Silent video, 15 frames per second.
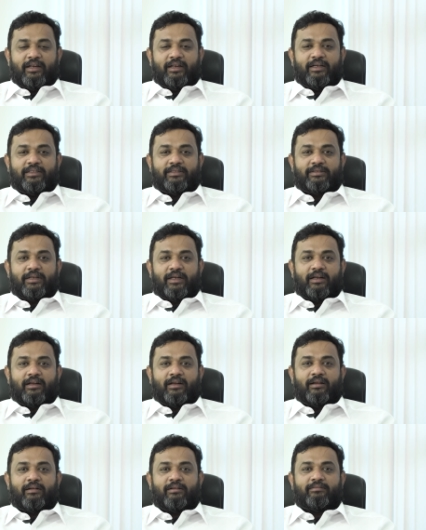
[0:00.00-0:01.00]
It's
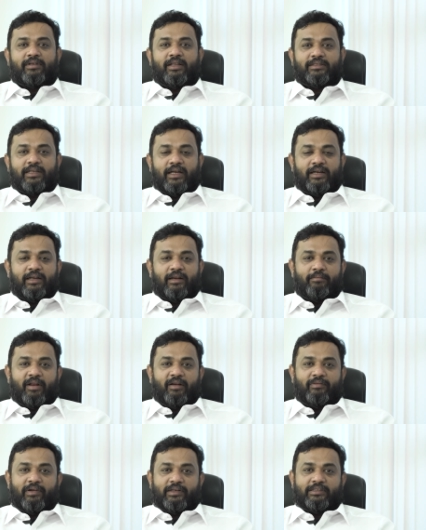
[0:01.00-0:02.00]
designed and
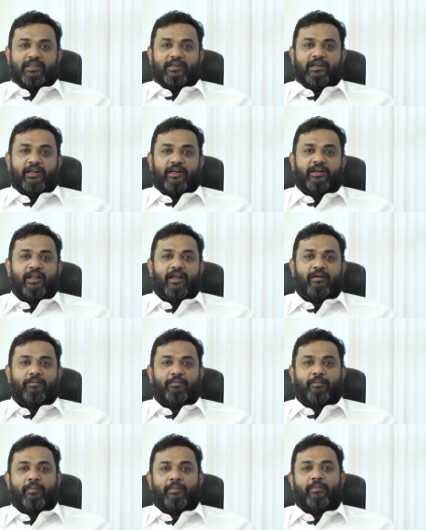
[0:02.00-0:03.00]
manufactured in India
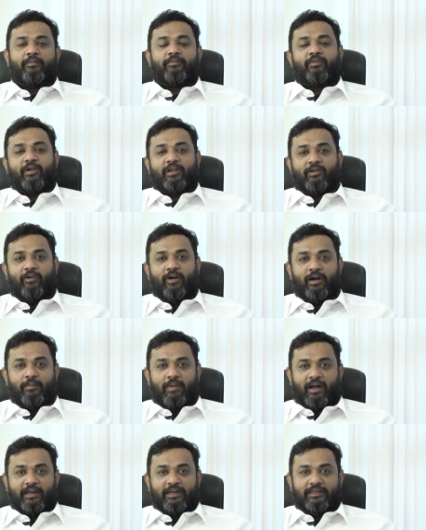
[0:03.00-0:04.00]
for the world
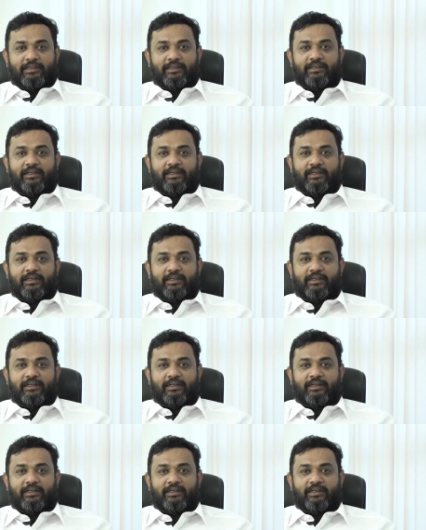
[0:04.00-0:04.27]
market,